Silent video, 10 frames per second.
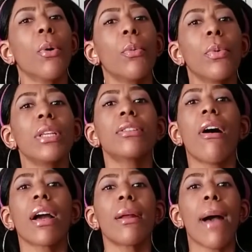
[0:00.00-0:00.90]
We
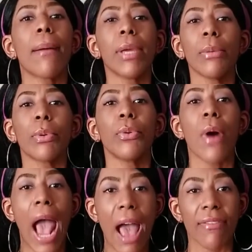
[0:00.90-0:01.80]
talking about people who
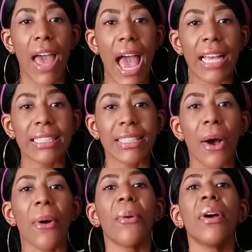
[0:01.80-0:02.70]
have not,
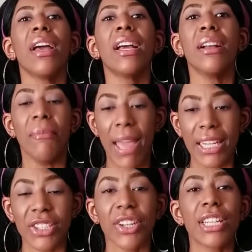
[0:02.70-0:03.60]
so make
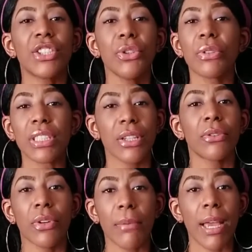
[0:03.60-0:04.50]
sure that you are still
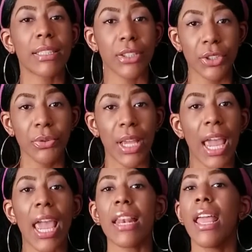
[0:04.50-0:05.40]
doing the best that you
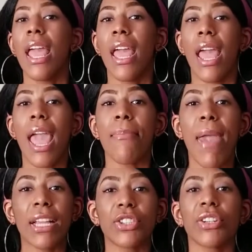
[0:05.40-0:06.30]
can and
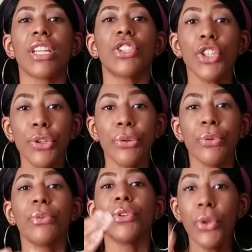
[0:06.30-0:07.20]
make sure that you
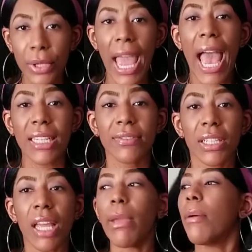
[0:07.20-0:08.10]
you can ask for the
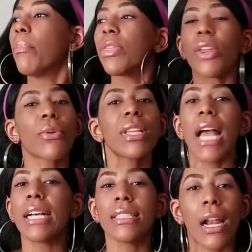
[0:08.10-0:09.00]
limit. But the three
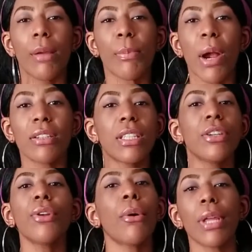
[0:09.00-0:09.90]
thousand dollar limit person, you don't